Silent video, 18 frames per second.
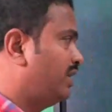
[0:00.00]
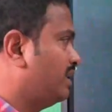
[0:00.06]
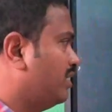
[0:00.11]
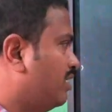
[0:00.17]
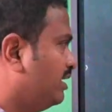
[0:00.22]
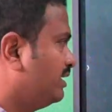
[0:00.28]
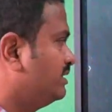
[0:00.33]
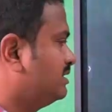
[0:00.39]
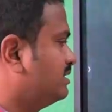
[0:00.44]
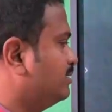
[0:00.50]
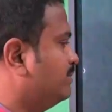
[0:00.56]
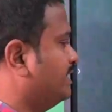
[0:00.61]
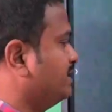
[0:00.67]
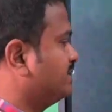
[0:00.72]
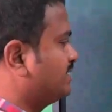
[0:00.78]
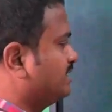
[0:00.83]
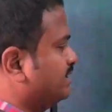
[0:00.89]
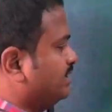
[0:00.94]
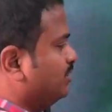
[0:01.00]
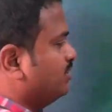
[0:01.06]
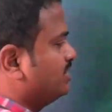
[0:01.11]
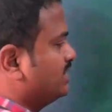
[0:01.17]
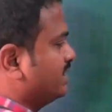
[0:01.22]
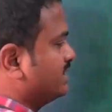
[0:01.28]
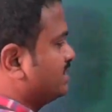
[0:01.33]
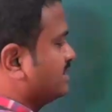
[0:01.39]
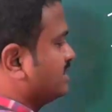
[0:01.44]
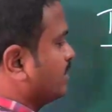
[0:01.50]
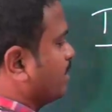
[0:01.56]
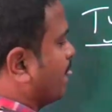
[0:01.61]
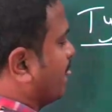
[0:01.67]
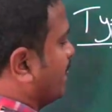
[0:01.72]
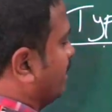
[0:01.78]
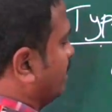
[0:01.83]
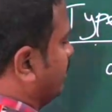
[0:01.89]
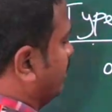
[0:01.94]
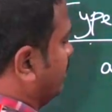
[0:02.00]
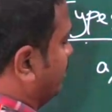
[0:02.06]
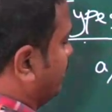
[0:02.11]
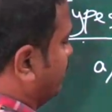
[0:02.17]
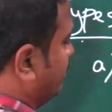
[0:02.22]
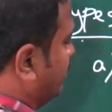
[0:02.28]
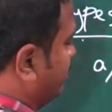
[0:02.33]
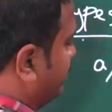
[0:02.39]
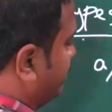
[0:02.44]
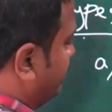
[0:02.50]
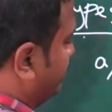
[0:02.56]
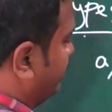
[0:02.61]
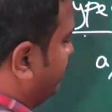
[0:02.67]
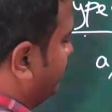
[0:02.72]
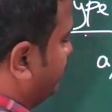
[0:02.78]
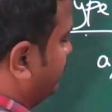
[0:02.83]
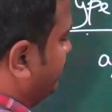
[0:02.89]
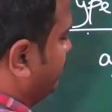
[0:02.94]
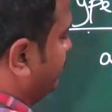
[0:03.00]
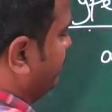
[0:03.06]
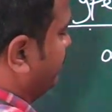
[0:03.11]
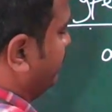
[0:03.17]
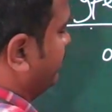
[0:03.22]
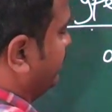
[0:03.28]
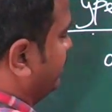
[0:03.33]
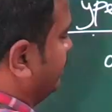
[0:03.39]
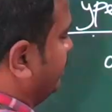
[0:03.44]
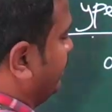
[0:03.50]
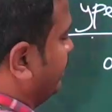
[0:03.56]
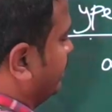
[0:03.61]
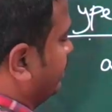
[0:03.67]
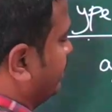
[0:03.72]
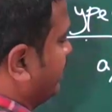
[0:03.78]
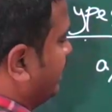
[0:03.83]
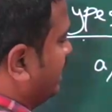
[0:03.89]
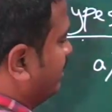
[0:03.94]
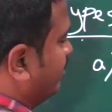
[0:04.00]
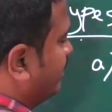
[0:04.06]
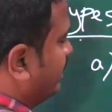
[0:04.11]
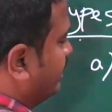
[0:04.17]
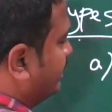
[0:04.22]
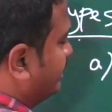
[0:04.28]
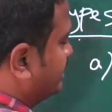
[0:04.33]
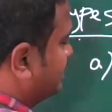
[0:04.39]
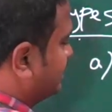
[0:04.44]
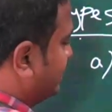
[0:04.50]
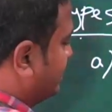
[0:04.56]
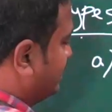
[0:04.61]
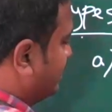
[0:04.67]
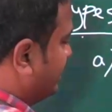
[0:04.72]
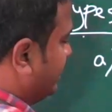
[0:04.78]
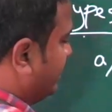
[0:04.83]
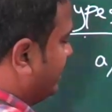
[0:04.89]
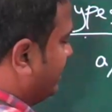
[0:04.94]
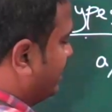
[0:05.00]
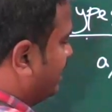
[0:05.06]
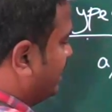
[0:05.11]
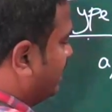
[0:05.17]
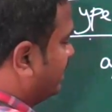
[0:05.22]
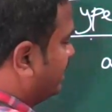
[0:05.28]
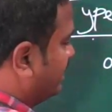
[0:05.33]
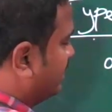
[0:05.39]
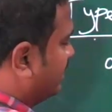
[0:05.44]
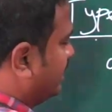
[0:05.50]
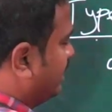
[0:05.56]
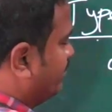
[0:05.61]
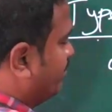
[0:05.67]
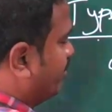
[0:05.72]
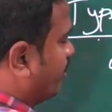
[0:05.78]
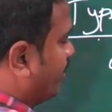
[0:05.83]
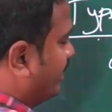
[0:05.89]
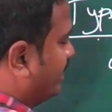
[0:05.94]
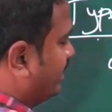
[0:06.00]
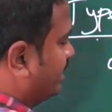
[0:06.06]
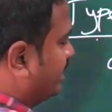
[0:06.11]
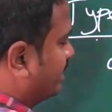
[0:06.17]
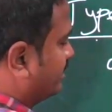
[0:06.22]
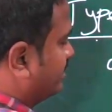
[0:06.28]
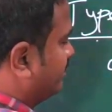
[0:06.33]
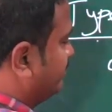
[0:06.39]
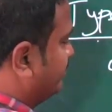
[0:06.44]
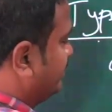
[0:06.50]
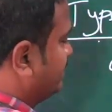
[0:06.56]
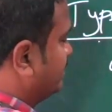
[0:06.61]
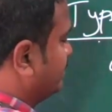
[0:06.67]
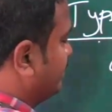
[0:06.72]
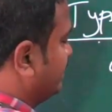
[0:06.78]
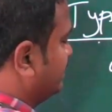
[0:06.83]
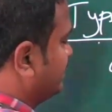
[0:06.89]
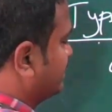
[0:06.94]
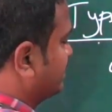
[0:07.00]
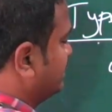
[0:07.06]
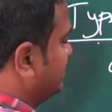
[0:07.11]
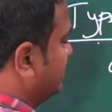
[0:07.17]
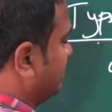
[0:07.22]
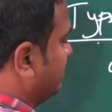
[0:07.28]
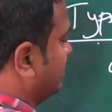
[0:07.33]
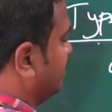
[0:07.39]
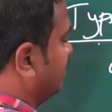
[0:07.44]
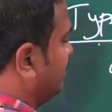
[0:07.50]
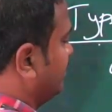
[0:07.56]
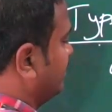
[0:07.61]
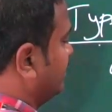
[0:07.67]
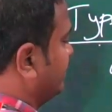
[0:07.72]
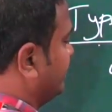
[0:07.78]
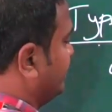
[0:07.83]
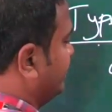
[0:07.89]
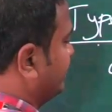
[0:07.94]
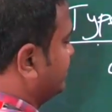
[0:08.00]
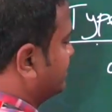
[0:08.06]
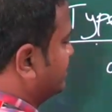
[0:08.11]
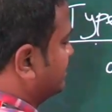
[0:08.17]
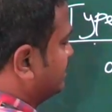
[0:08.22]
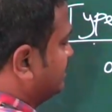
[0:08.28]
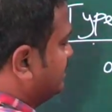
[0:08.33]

analog instruments uses a calibrated scale and a pointer which measures the readings